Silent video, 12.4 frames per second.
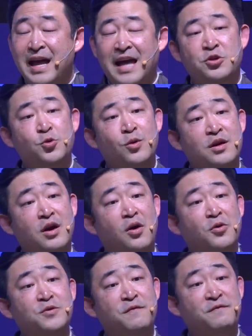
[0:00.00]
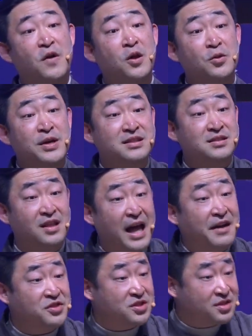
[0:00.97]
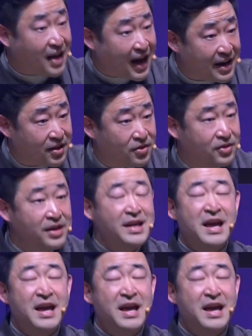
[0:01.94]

And you are called to follow his lifestyle.